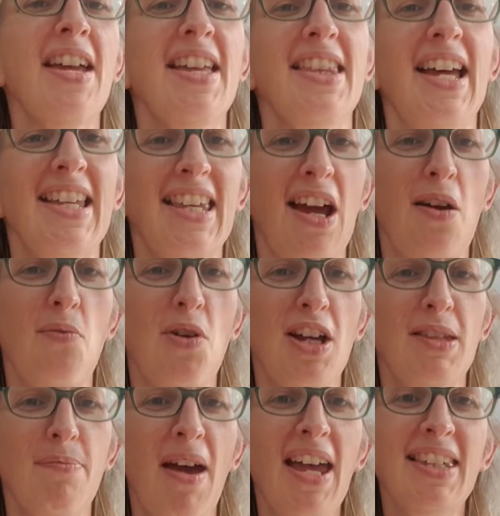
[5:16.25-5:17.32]
That's how it
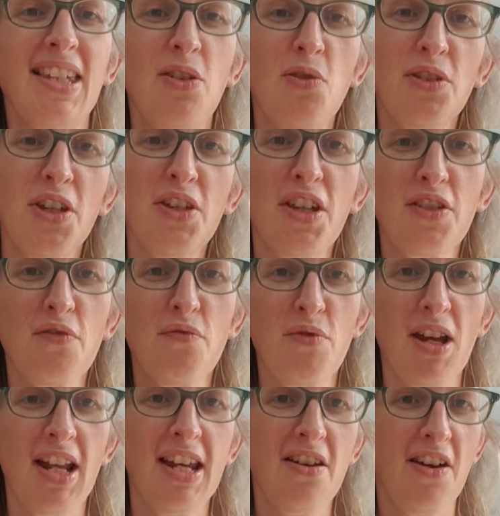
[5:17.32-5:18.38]
works best. And it also does a
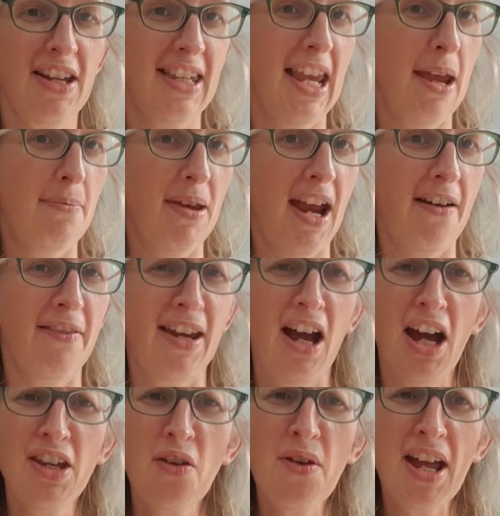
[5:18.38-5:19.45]
really nice hip carry.
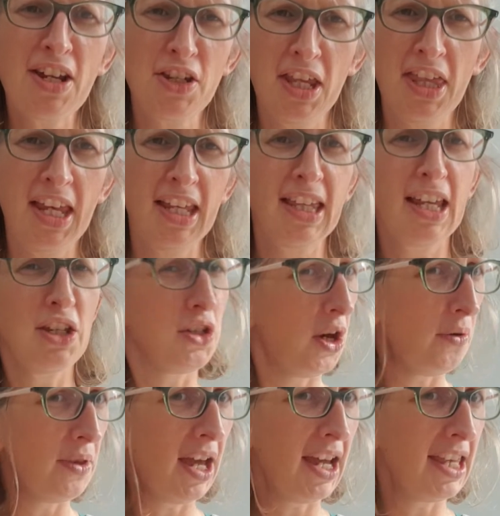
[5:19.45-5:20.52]
I don't actually think they
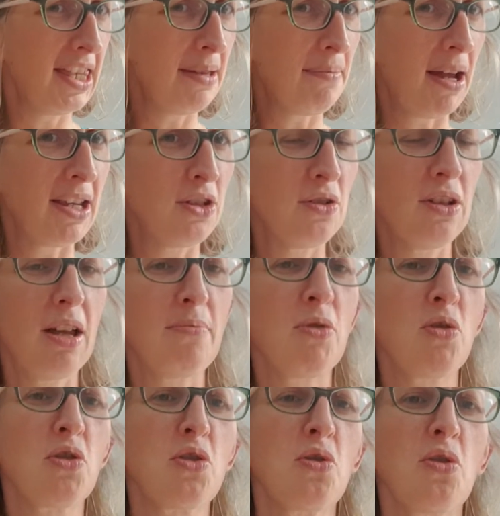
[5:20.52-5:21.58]
show that in the manual, I'm
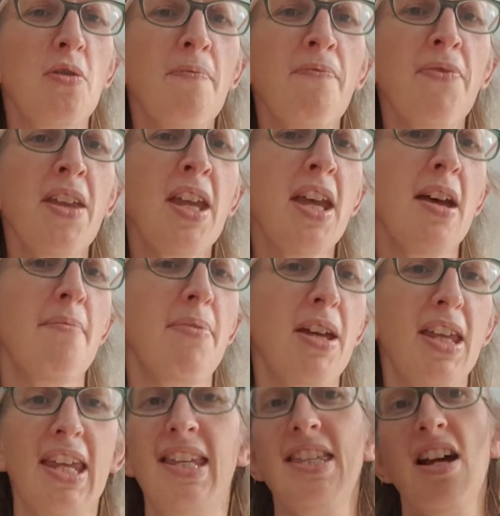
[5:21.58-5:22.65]
not sure,
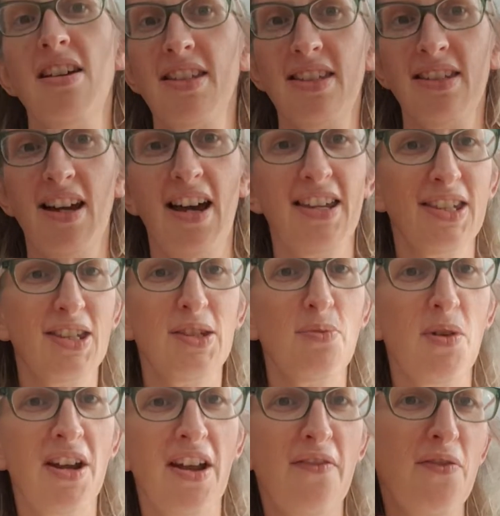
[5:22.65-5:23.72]
but it does. This is
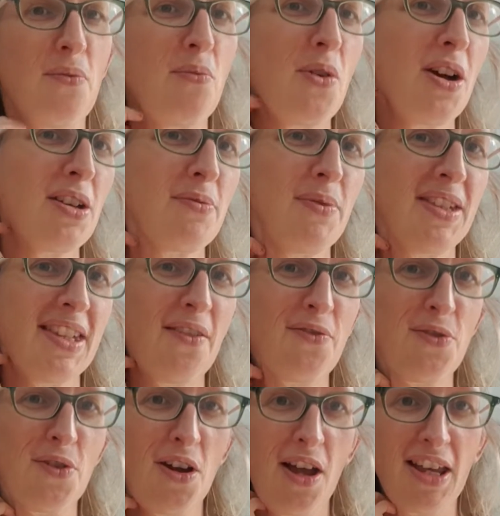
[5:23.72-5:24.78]
one I've worked with
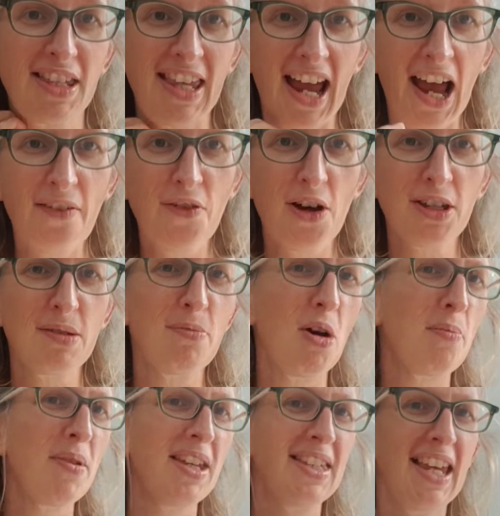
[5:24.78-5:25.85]
several clients that have
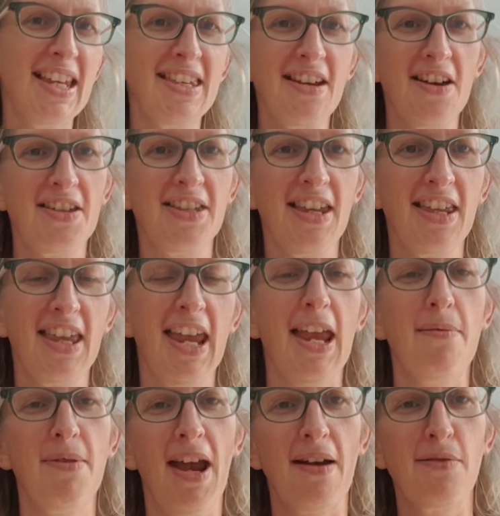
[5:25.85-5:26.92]
Artipoppes. It does the
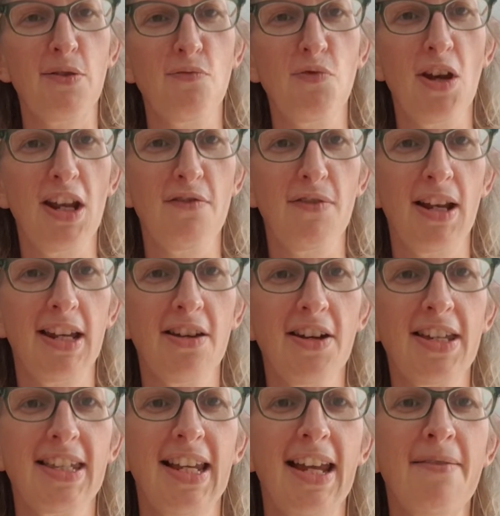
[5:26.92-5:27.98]
hip carry really, really
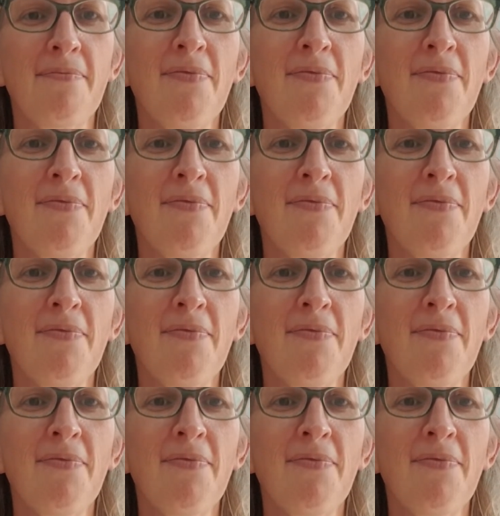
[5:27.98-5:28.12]
nicely.